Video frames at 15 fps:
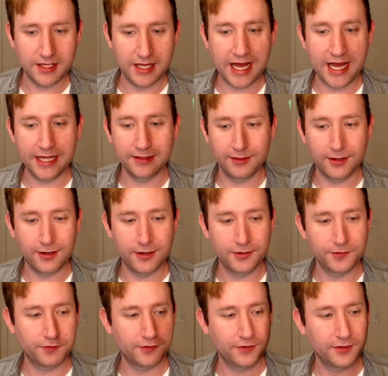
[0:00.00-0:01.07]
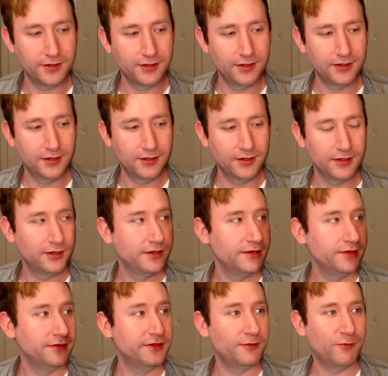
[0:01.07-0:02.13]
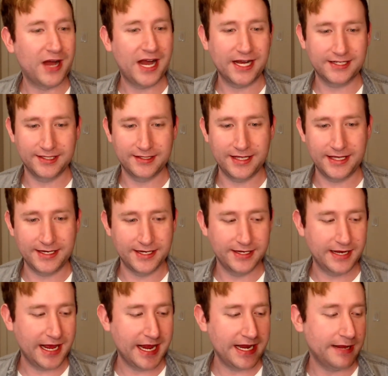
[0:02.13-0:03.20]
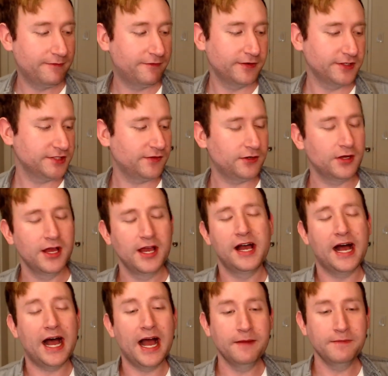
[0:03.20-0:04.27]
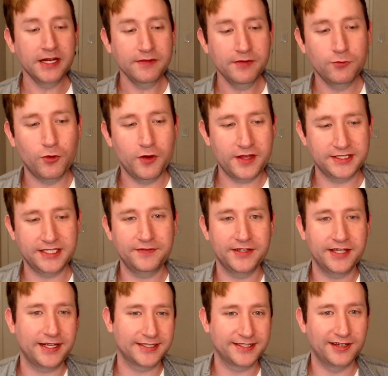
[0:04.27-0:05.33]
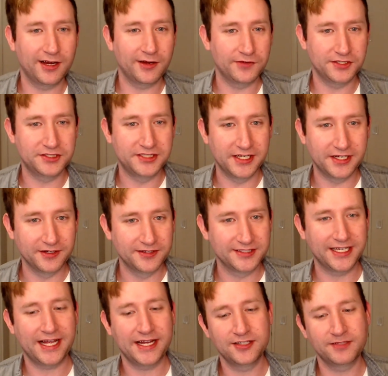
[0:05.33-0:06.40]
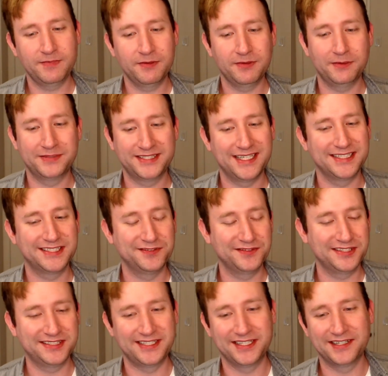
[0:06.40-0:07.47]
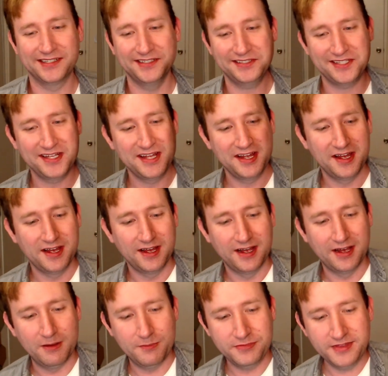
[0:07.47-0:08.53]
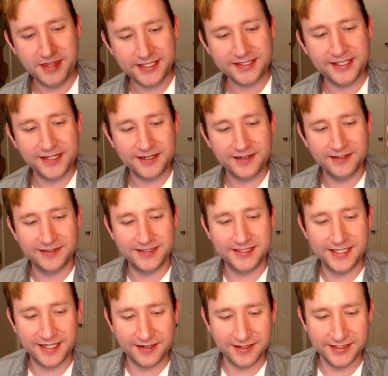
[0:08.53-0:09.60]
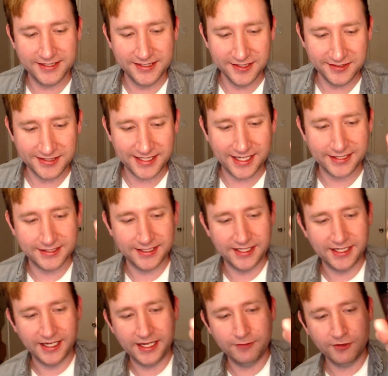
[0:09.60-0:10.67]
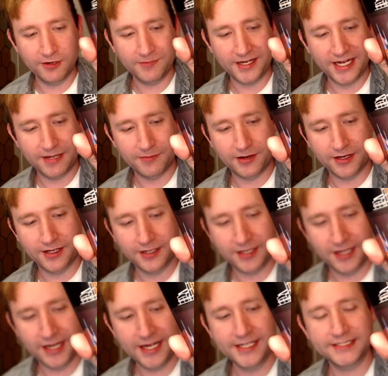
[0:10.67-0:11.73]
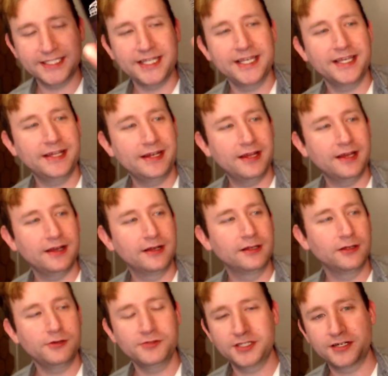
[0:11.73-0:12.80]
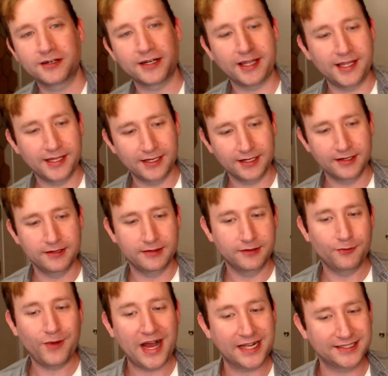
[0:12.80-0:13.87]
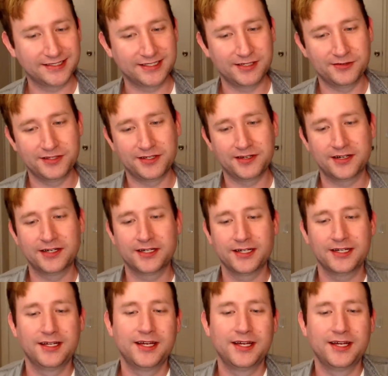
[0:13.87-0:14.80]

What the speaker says: I love the wax that they did. And first of all, I'm not even one that's even like a sucker for stickers. Like I know some people obsess over stickers. This sticker is so sexy. He wrote my name on it. It's in glow-in-the-dark ink. The wax is glow-in-the-dark.